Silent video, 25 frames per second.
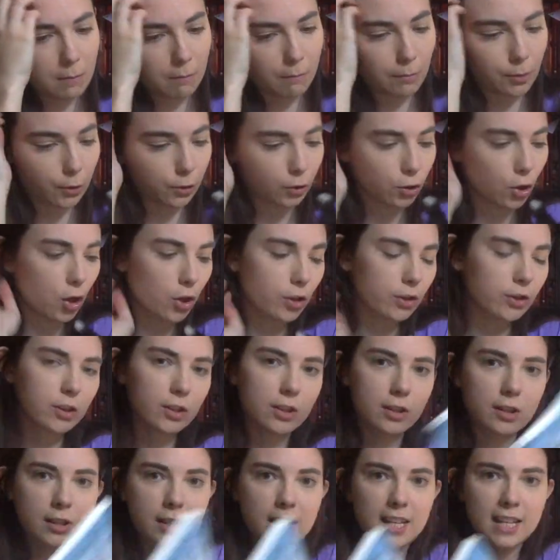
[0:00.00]
but not
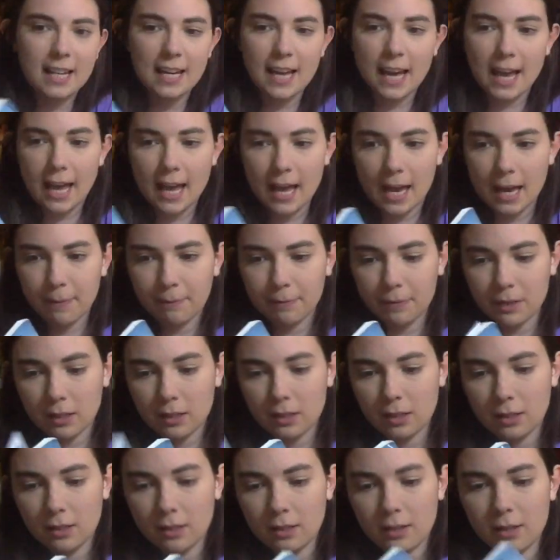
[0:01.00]
the, um,
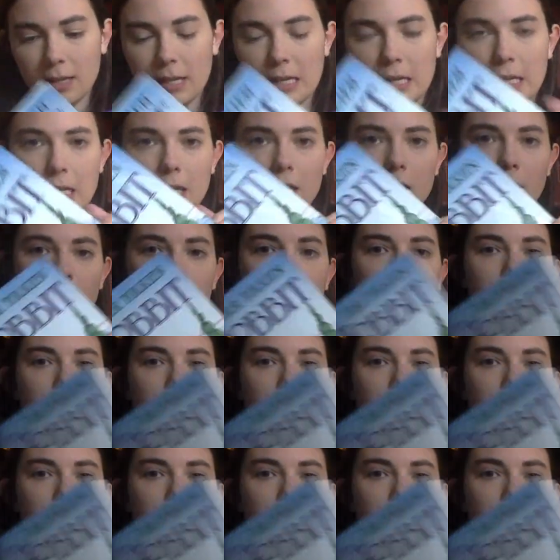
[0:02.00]
this is the